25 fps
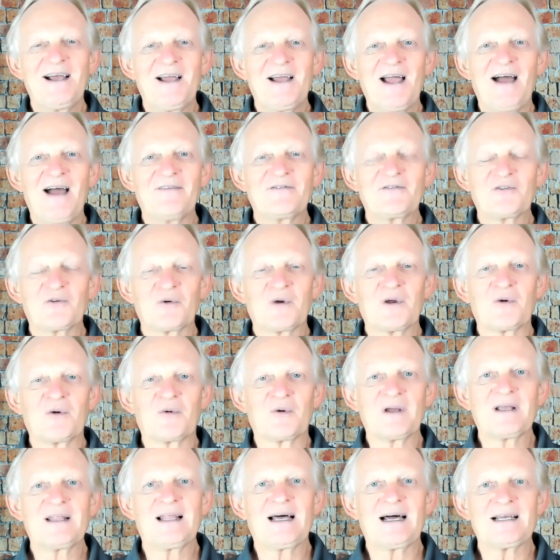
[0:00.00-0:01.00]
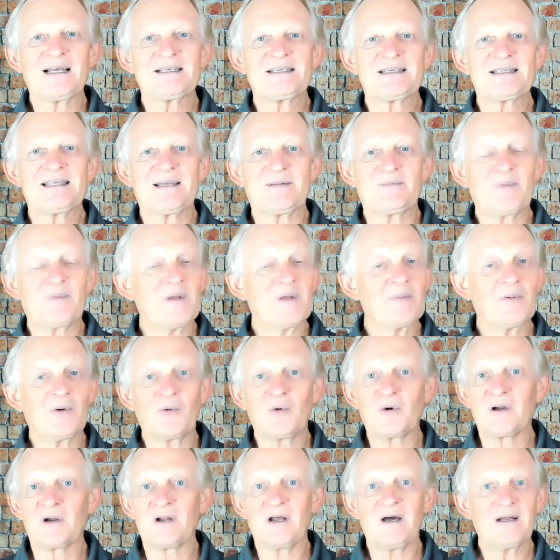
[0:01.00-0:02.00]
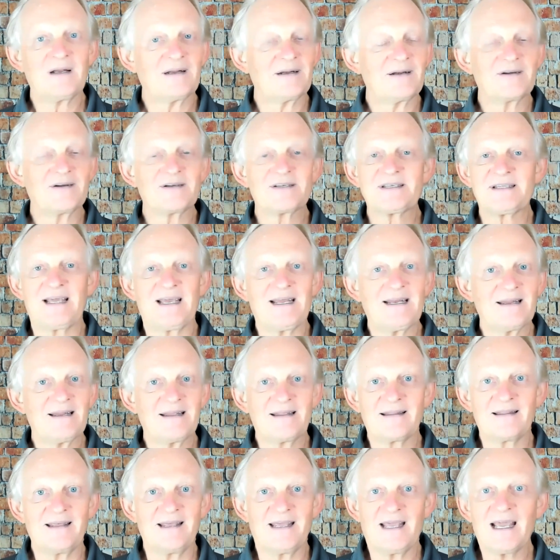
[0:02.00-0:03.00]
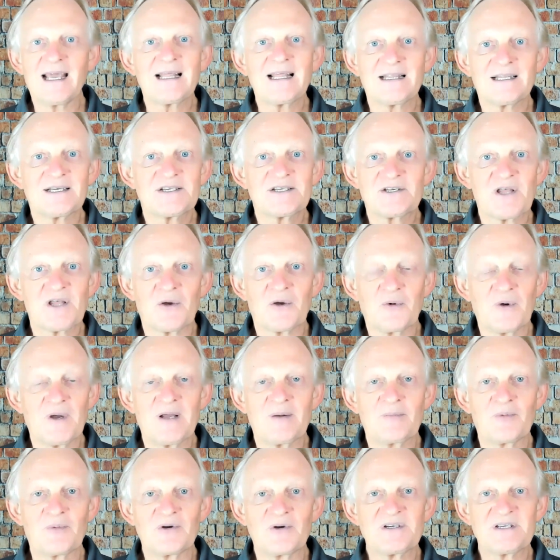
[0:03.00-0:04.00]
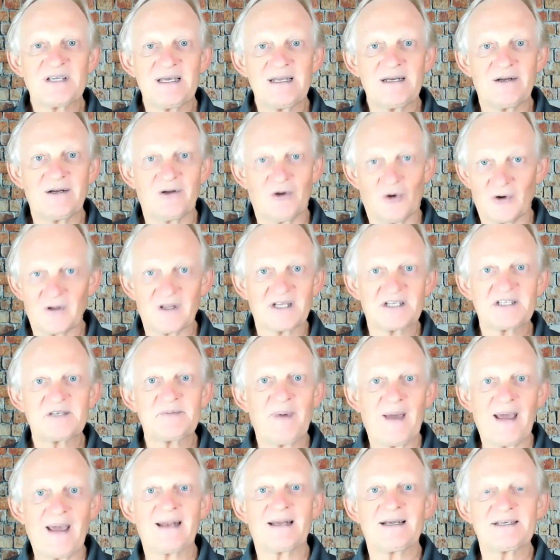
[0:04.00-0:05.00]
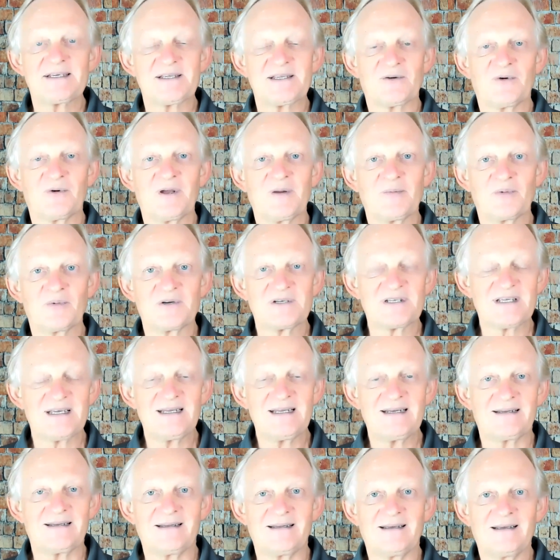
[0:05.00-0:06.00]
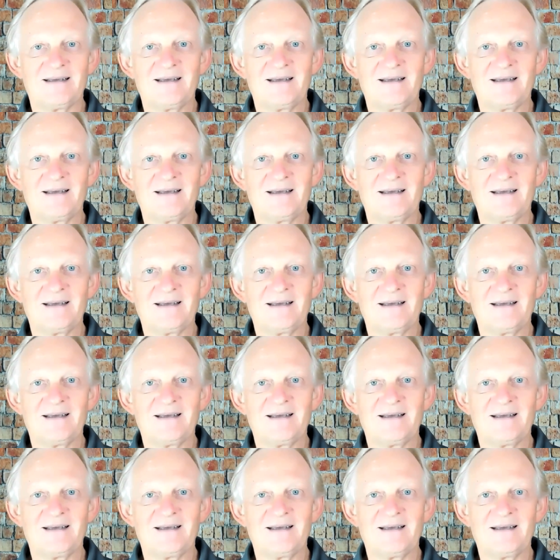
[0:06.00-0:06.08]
after we realized that people were not understanding the English that we had presented or the Spanish that we had presented.